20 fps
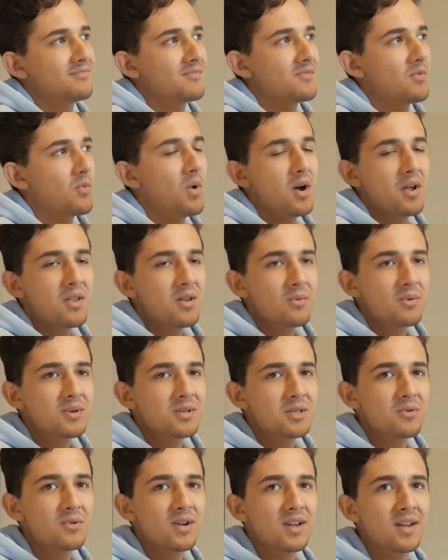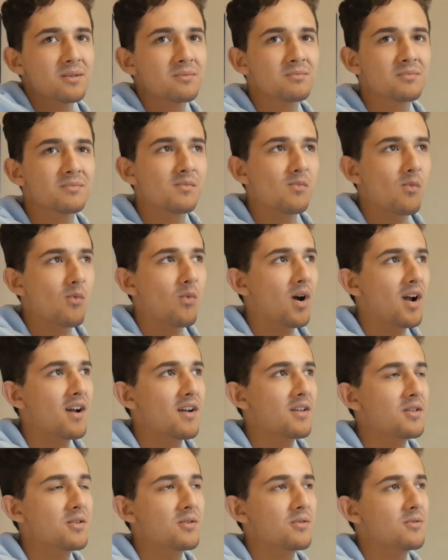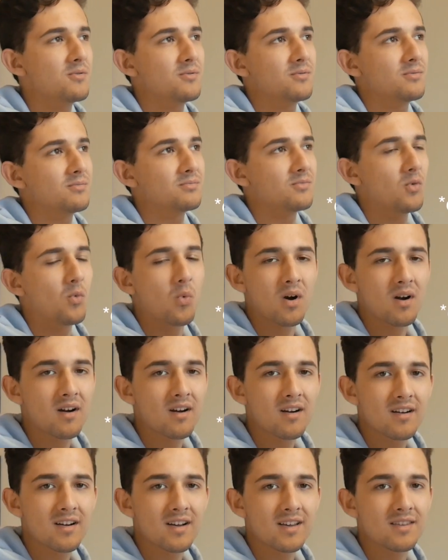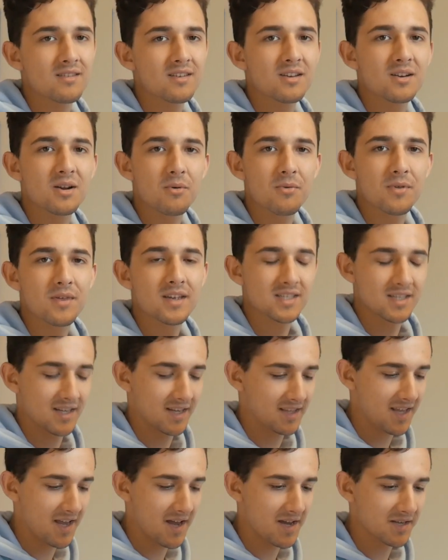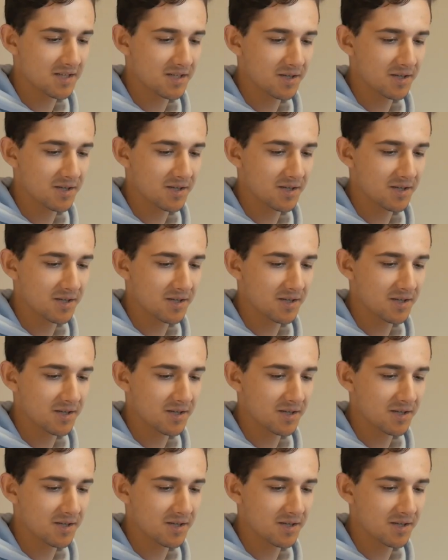what you were doing, where you were, and you know, things like that.